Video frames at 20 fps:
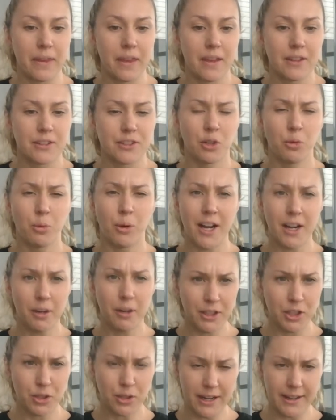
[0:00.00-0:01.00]
So why don't
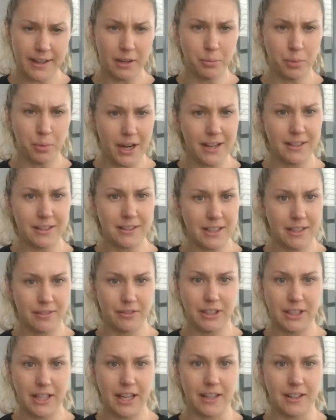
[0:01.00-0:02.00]
we train our brains
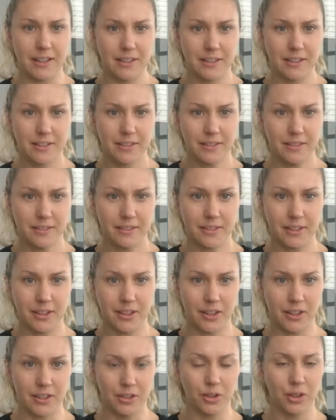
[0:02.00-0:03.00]
every day, you
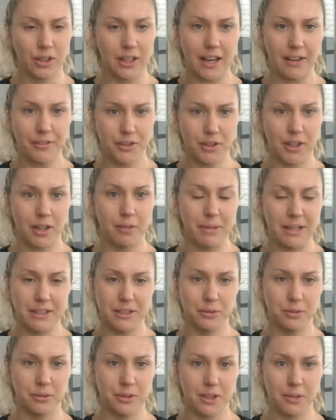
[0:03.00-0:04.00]
know, and look after our
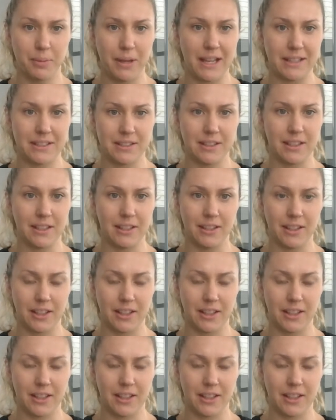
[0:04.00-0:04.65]
mental capacity?